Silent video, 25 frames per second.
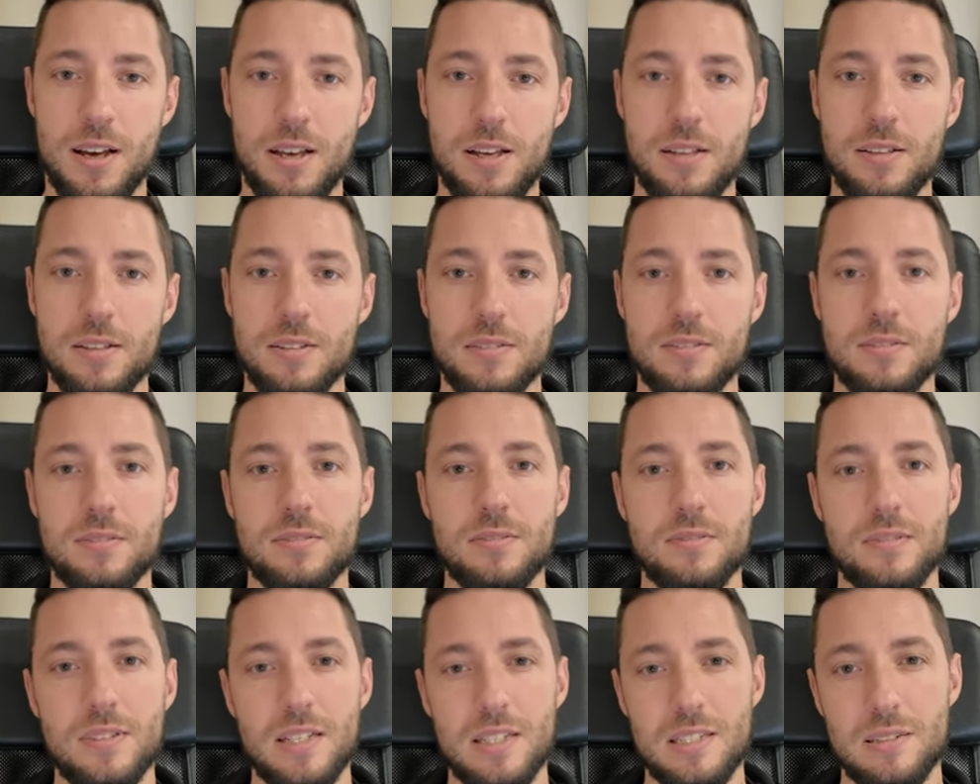And
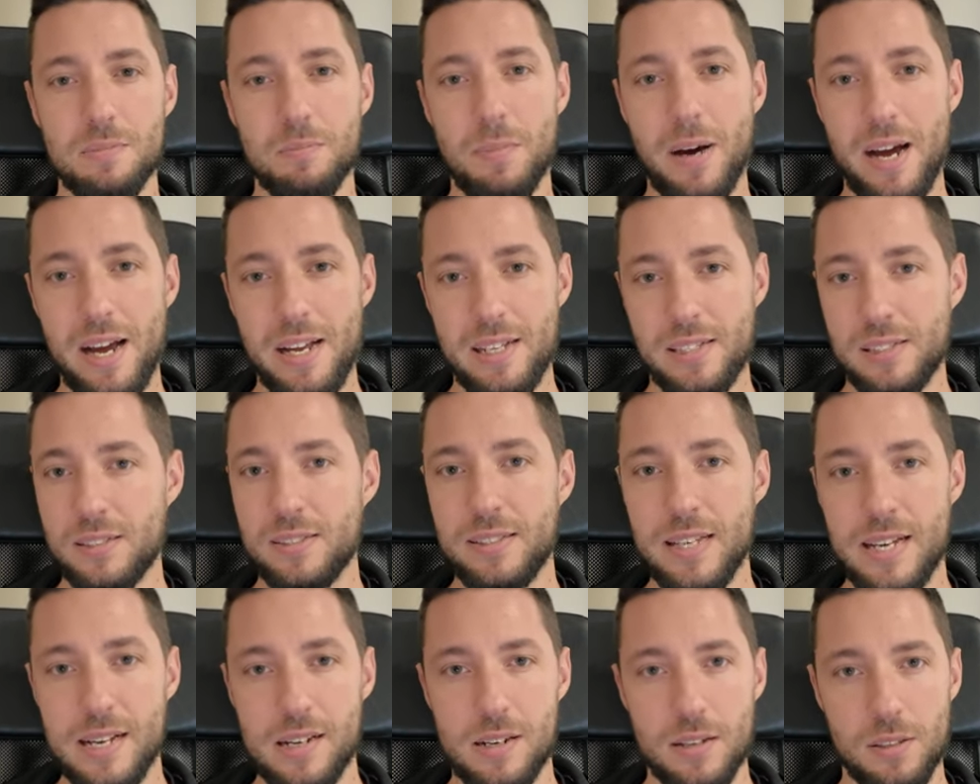this
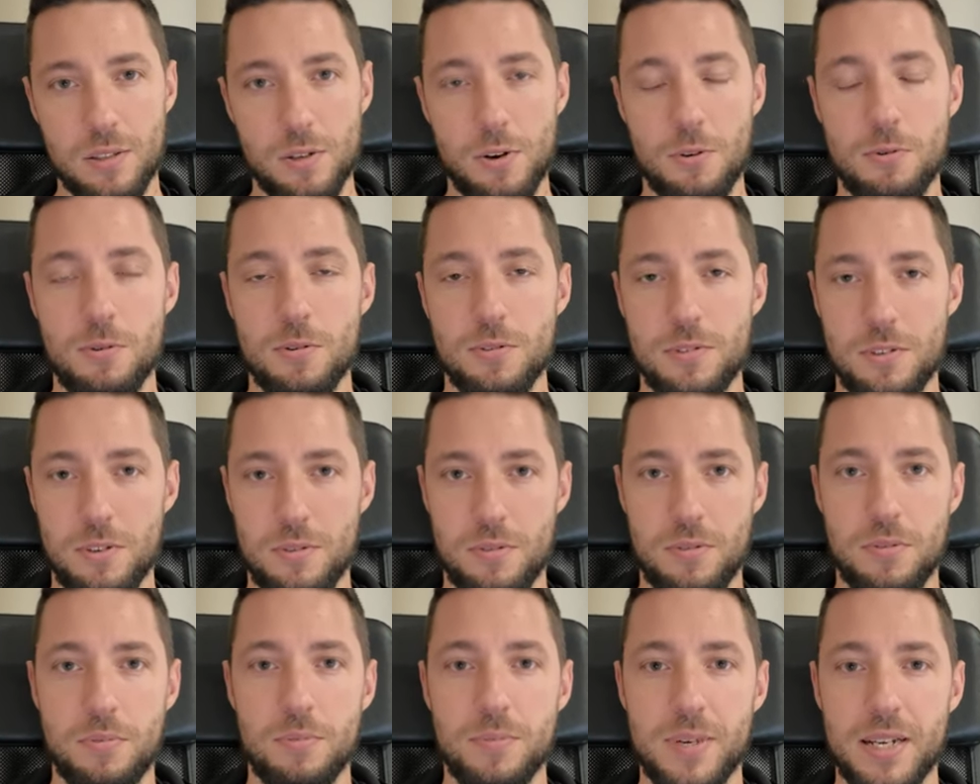might take a toll on
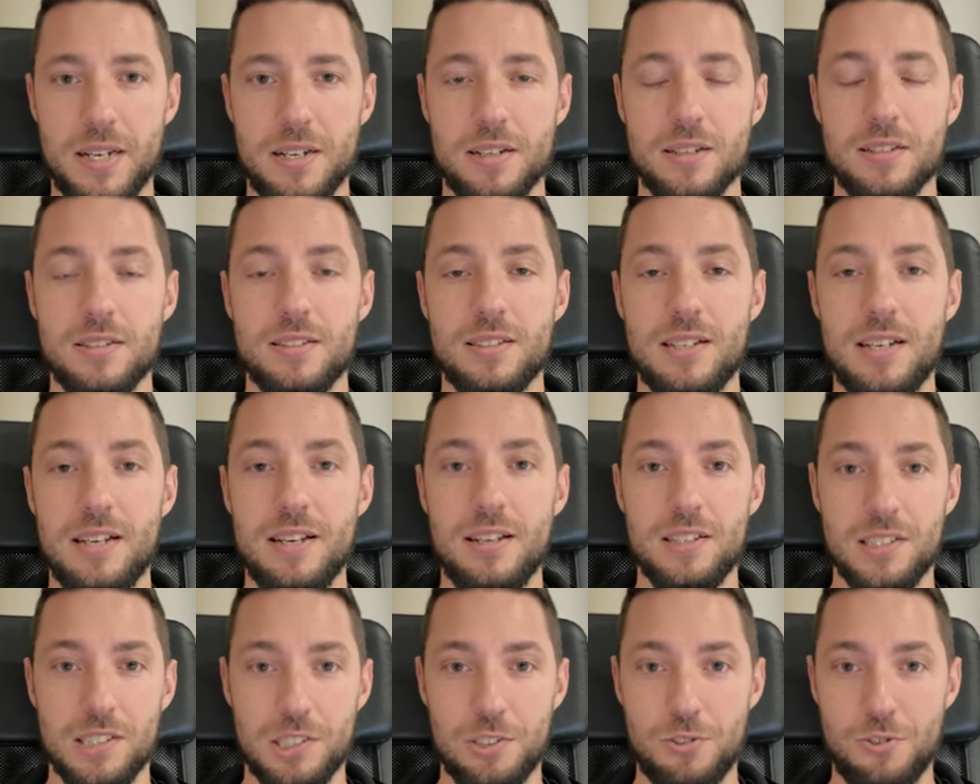you, because
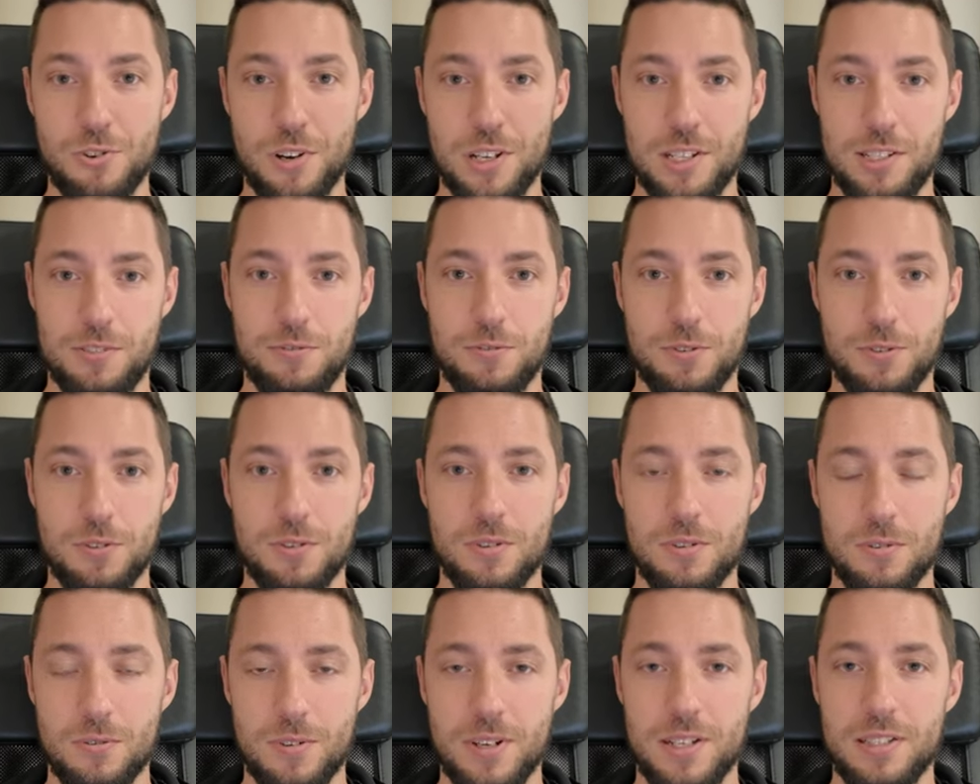it is
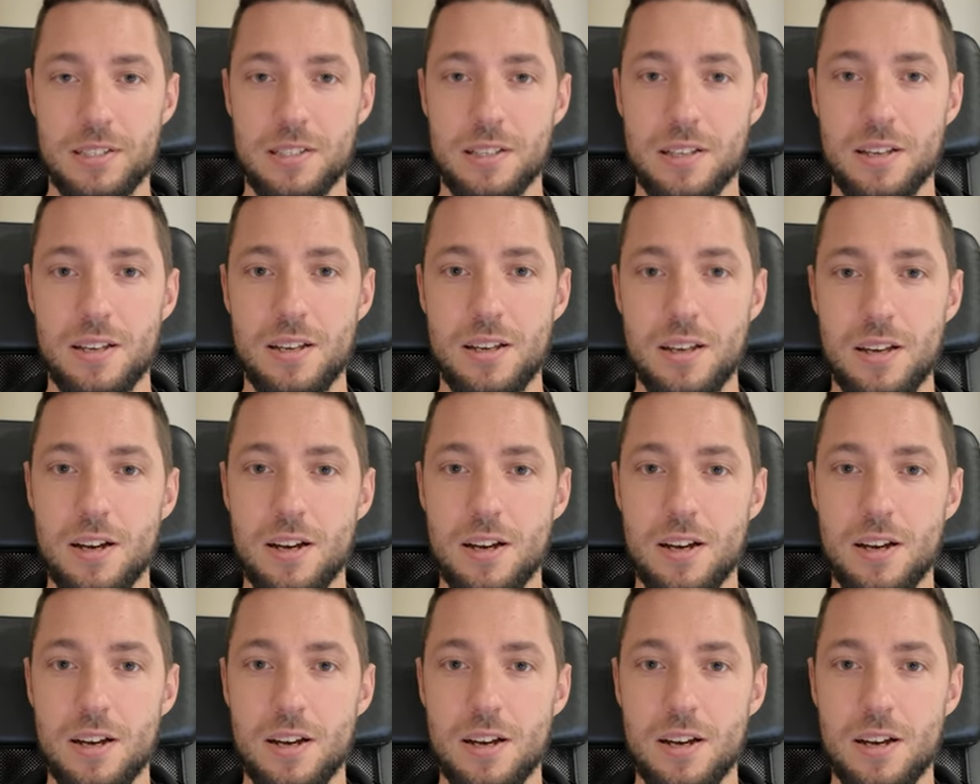stressful, right?